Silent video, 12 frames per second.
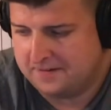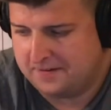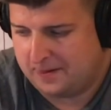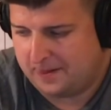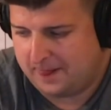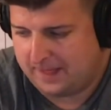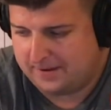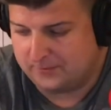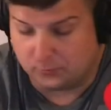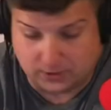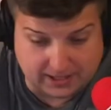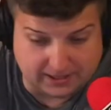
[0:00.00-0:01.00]
Yep.
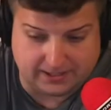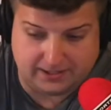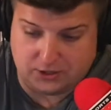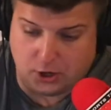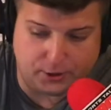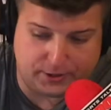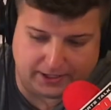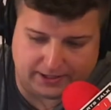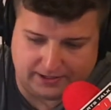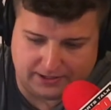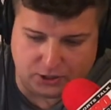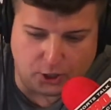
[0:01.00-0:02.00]
Really? guess you what?
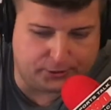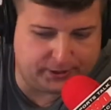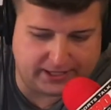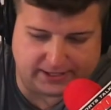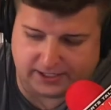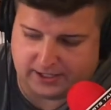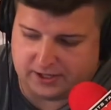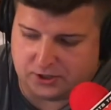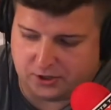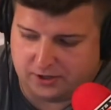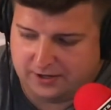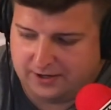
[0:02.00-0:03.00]
don't think you don't think you that know
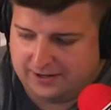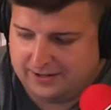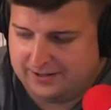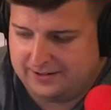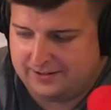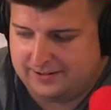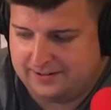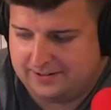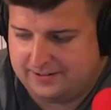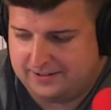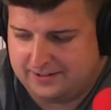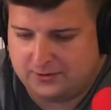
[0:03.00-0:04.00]
the, the great the, thing about it
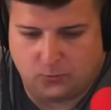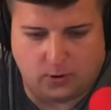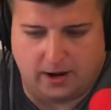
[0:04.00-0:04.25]
is?